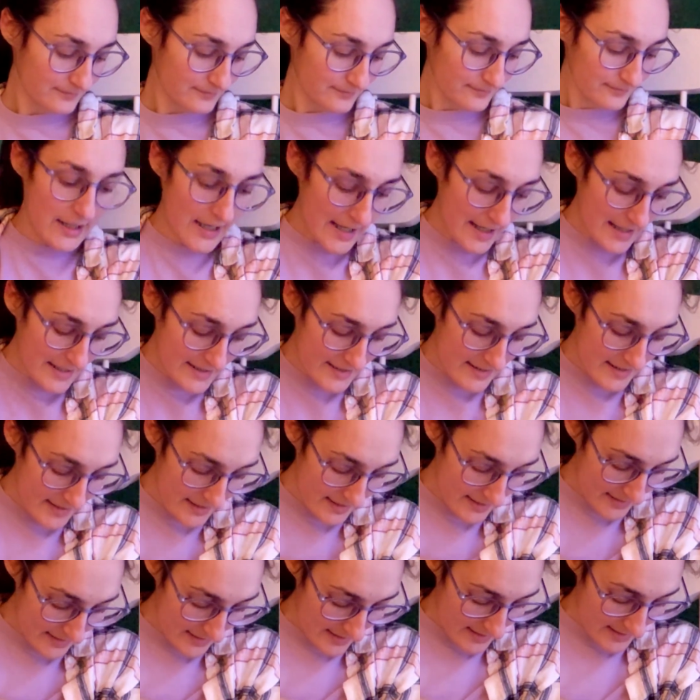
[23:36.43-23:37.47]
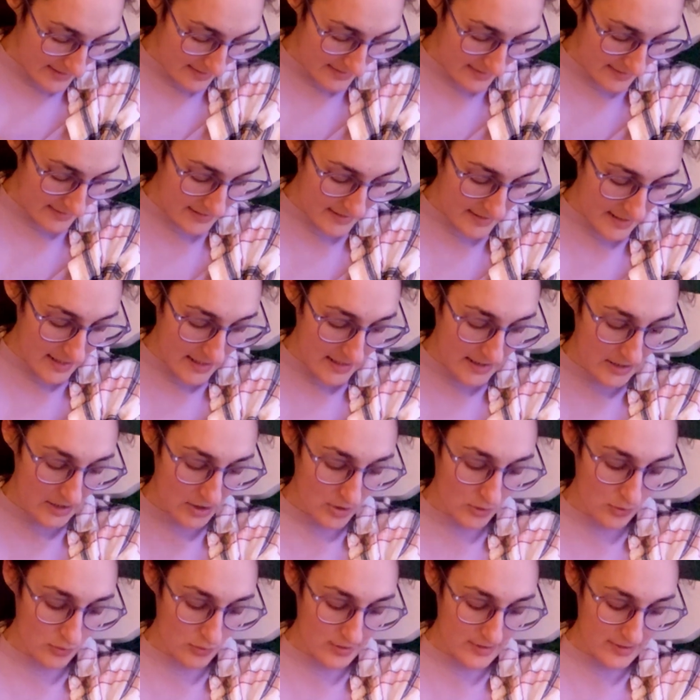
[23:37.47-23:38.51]
What I did is I
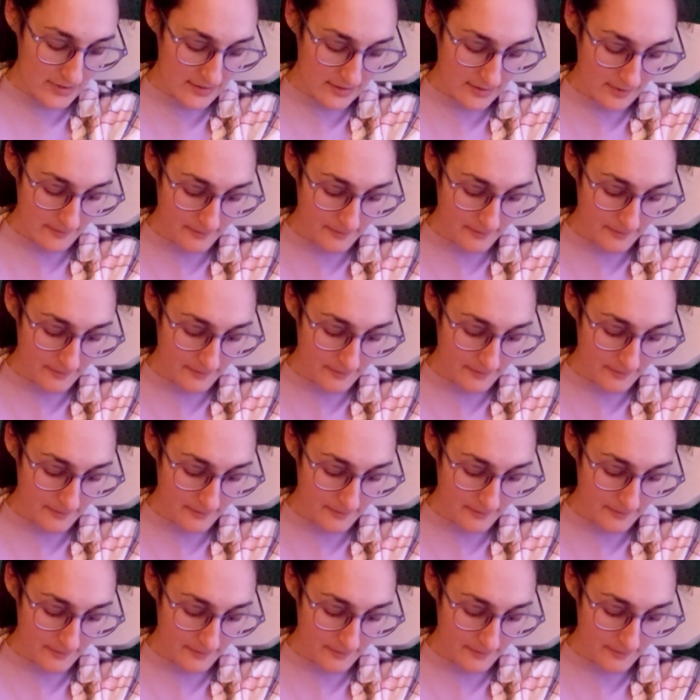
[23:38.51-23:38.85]
used